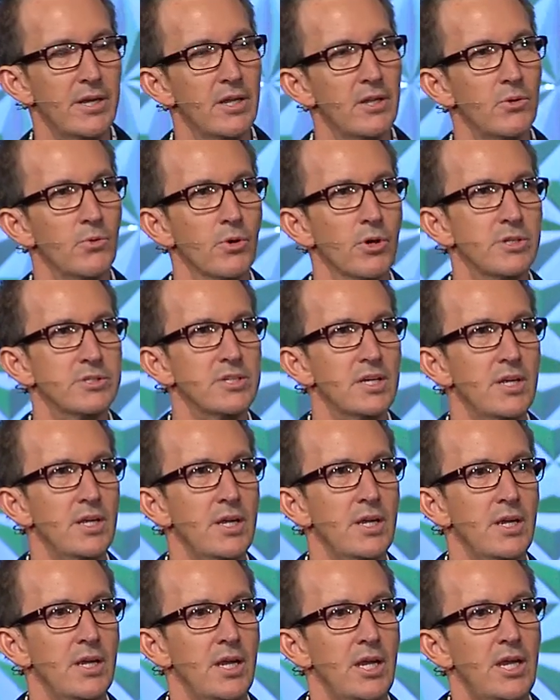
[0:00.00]
In other words,
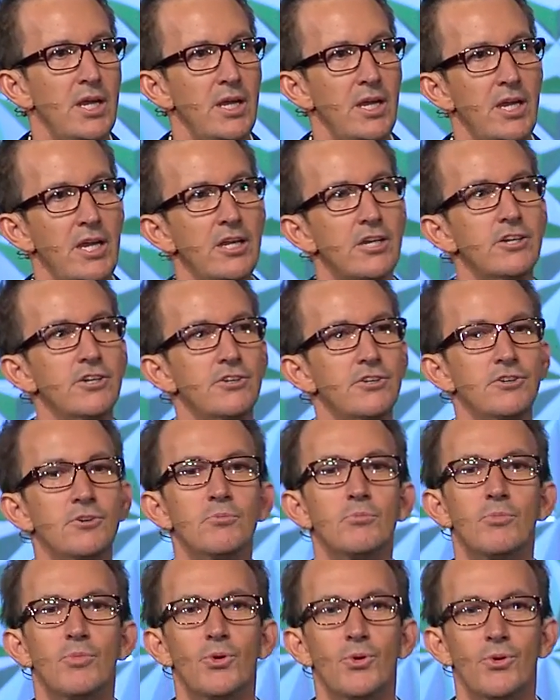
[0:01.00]
he, he could
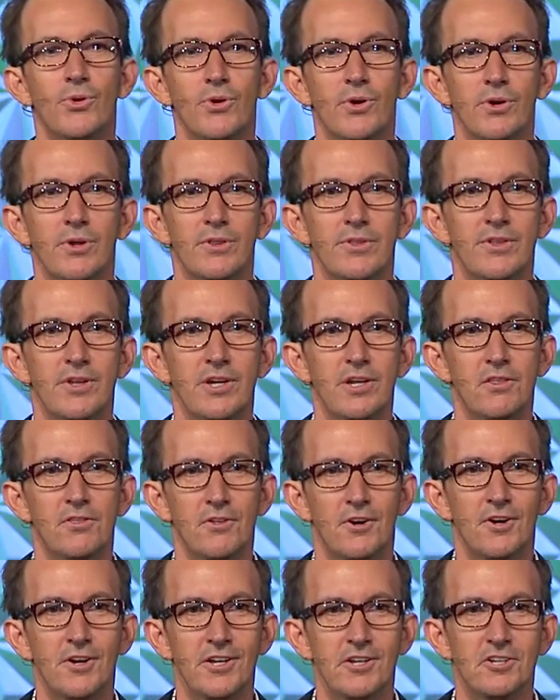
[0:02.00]
do more than he
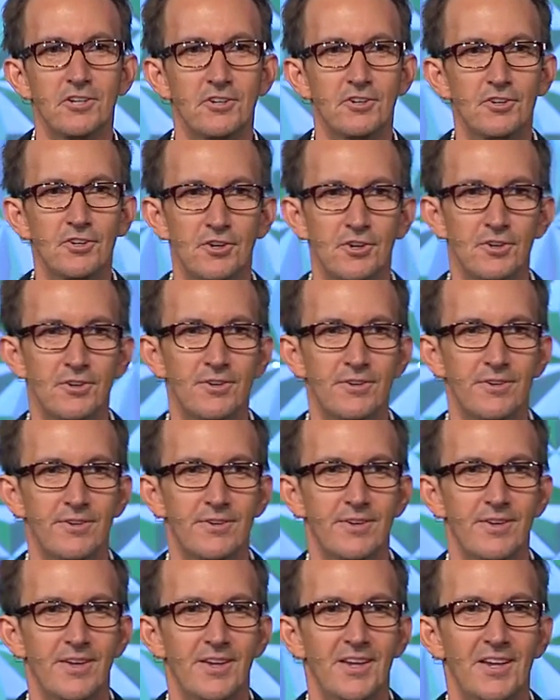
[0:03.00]
thought he could do.
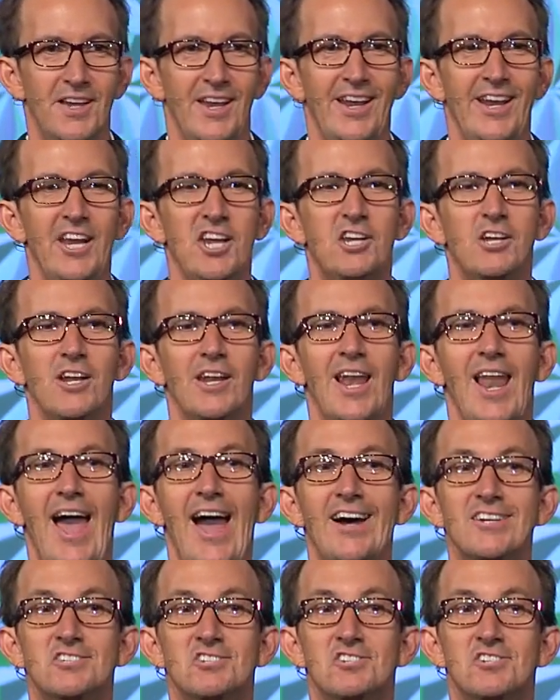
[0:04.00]
And he could
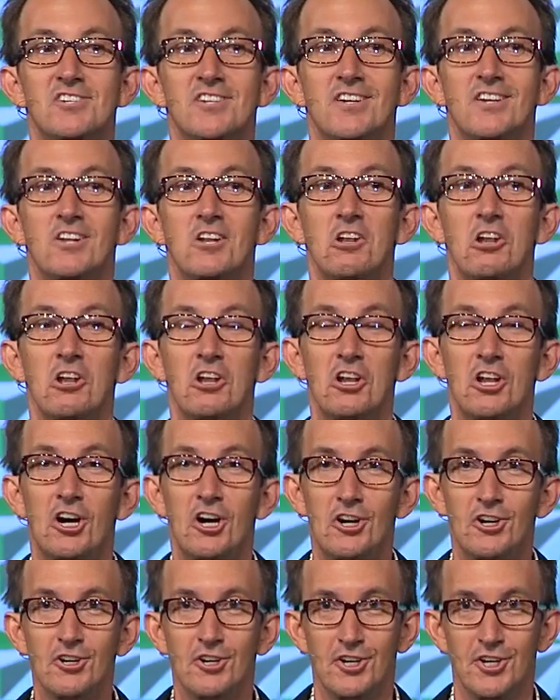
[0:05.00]
last
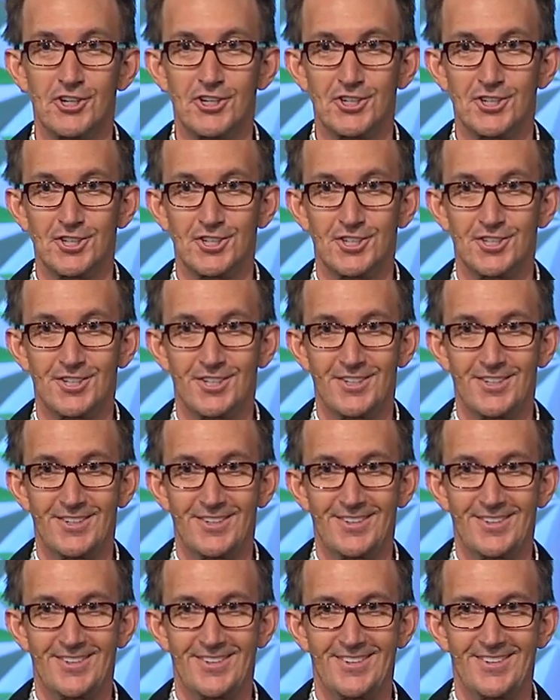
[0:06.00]
longer
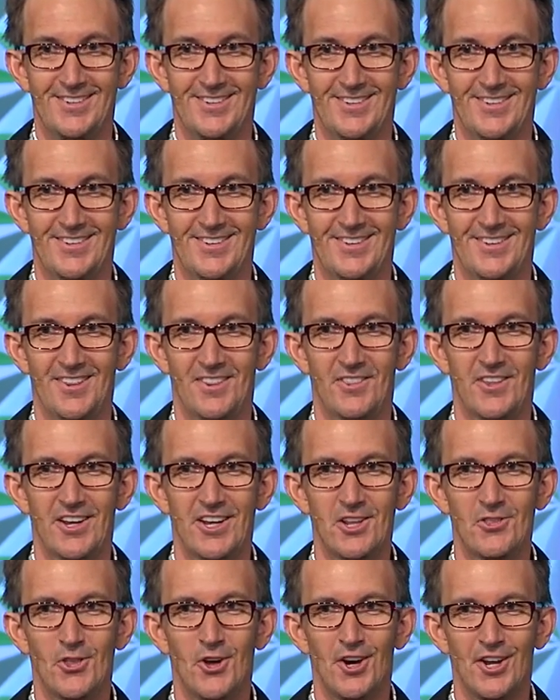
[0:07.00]

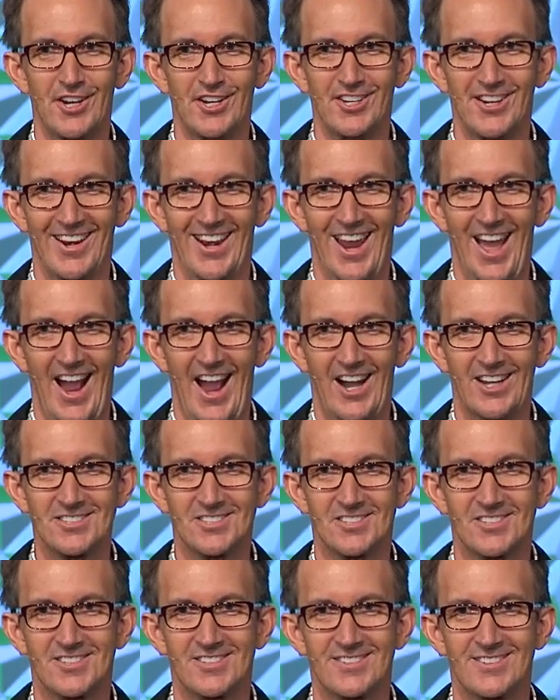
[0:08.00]
than he thought he could
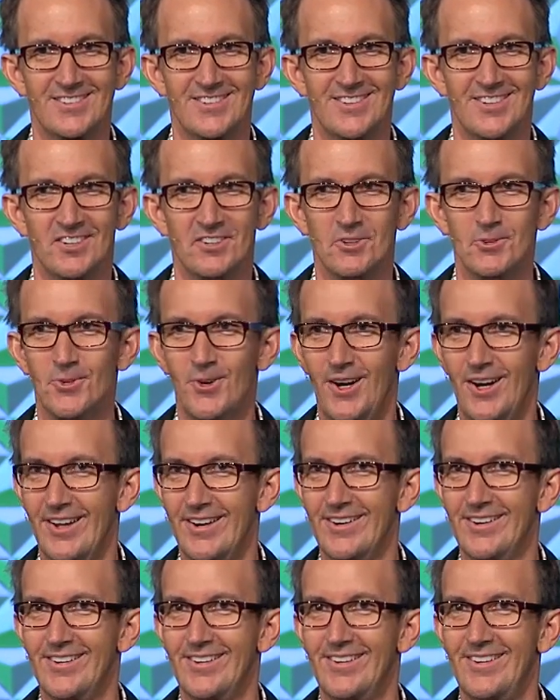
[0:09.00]
last underwater.